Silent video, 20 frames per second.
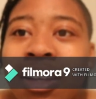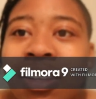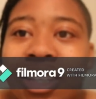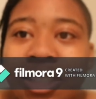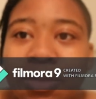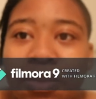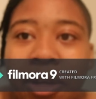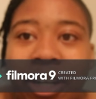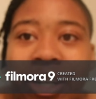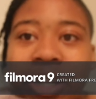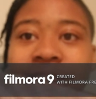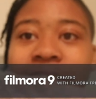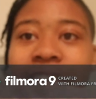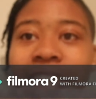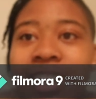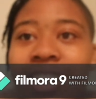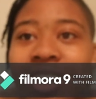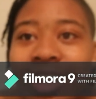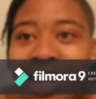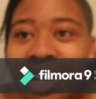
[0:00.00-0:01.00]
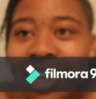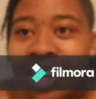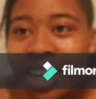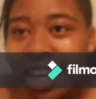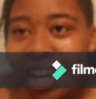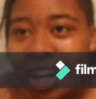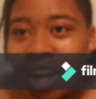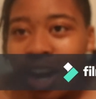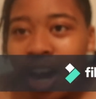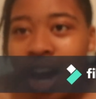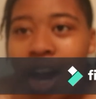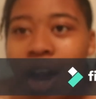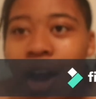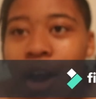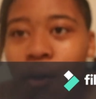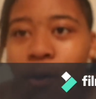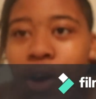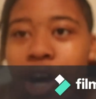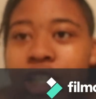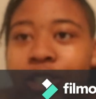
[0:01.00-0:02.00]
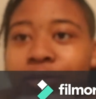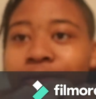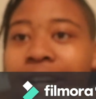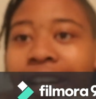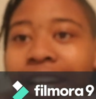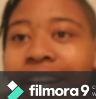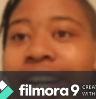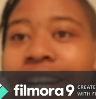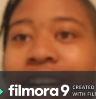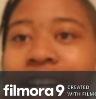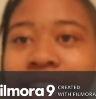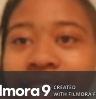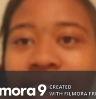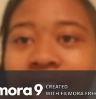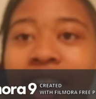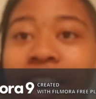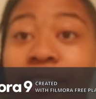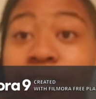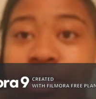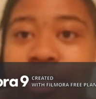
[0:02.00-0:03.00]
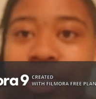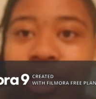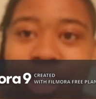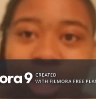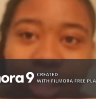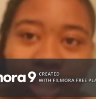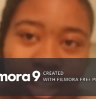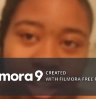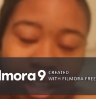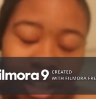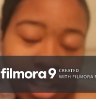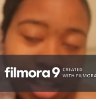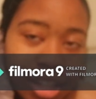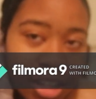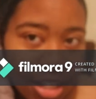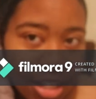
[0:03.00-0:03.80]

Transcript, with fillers: That's better. I wash my hair, everything.